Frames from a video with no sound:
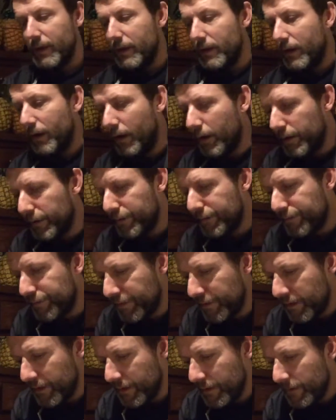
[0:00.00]

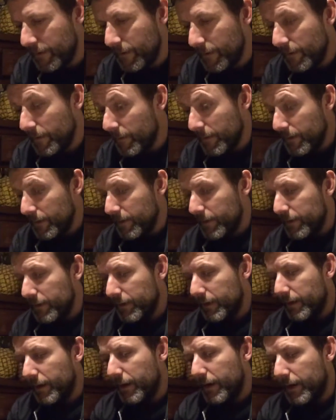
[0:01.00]
life.
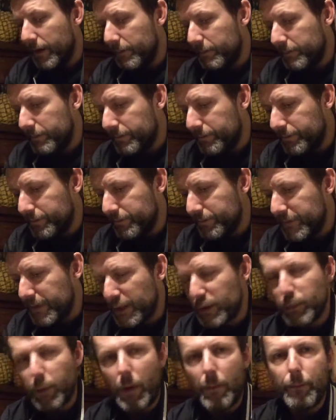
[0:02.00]

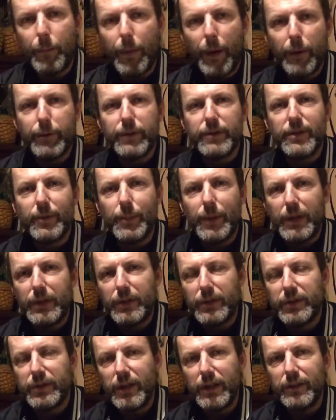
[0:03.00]
That's one bonus of being
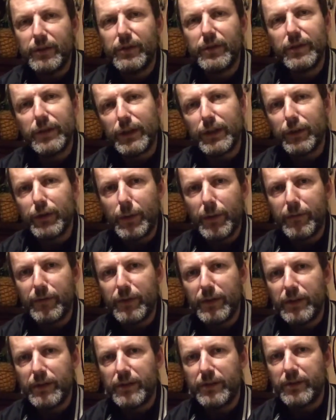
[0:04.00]
skint. You got to do
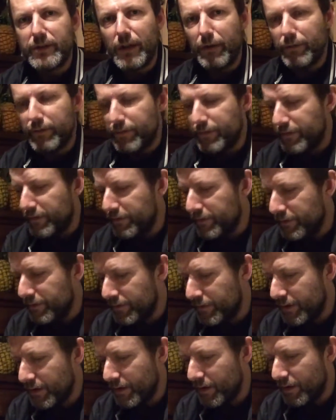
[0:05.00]
everything yourself.
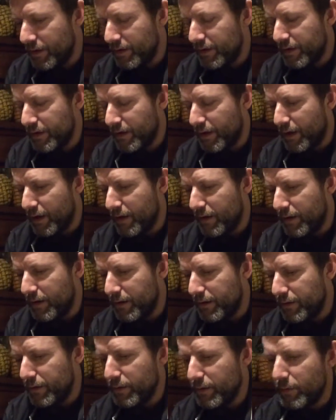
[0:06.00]
You gotta
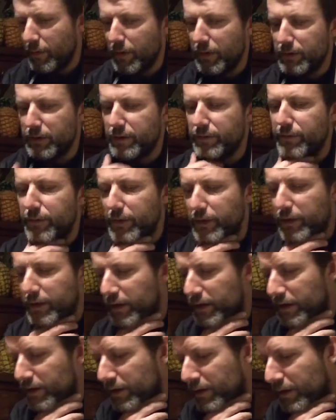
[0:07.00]
learn, otherwise you
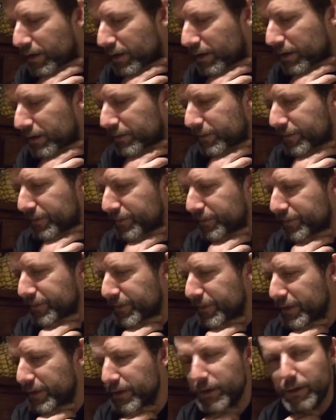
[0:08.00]
fucking
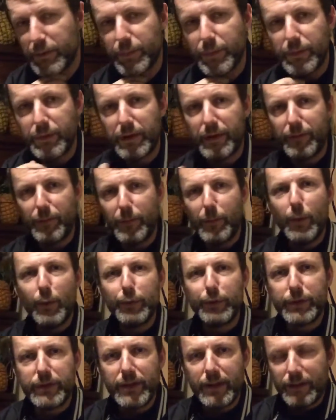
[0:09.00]
you'd be even
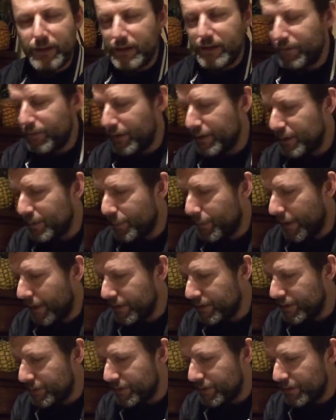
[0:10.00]
more skins if you had to pay
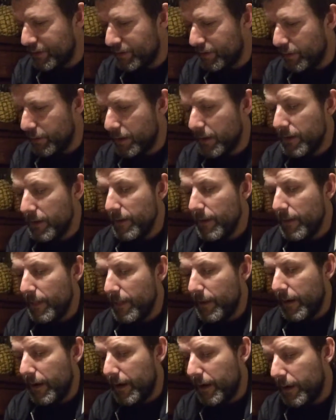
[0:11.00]
somebody to do
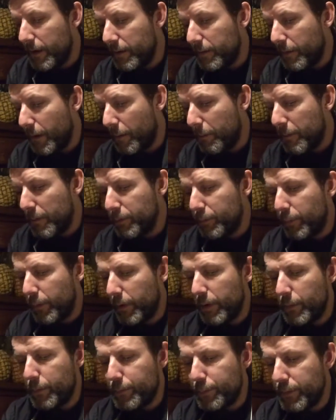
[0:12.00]
it.
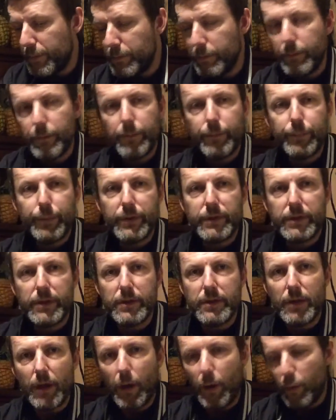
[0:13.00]
One of
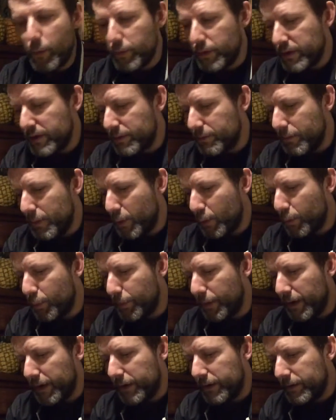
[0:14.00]
Britain's oldest
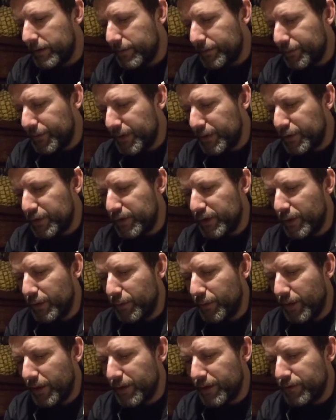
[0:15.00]
milkman is
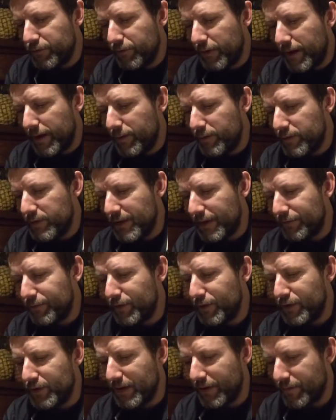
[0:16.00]
still on his rounds
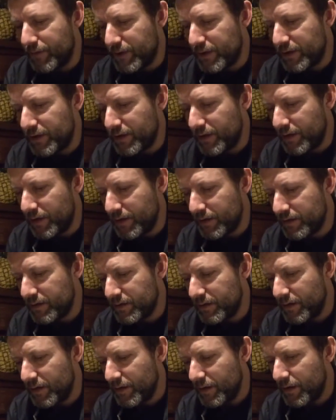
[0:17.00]
after 70
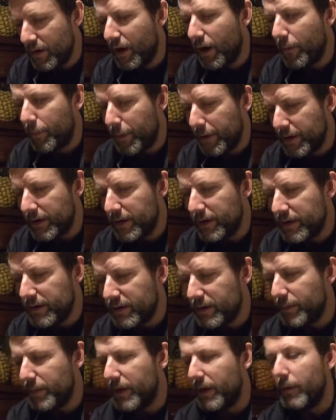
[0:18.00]
years. I bet he is
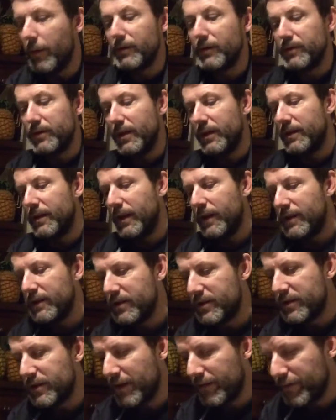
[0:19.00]
about. Oh, I'm saying that
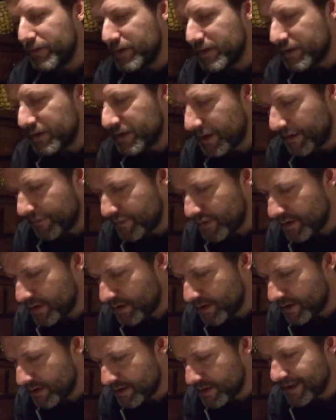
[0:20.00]
he's 70
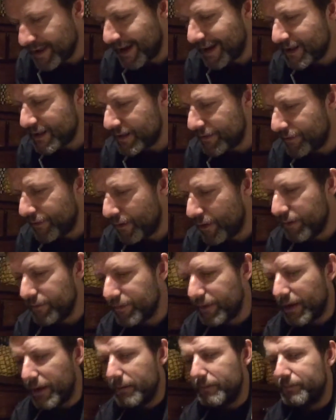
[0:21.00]
years. He's
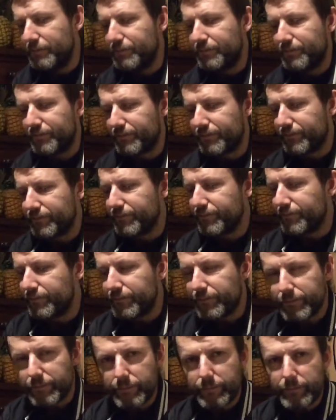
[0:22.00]
85 now.
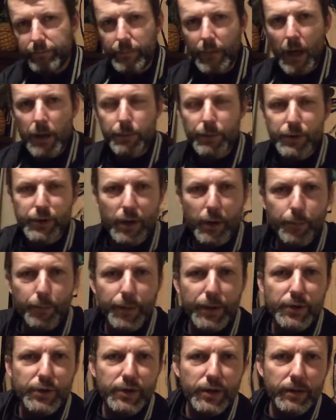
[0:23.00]
I'm going to show a
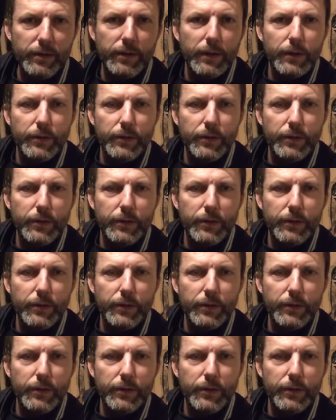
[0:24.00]
picture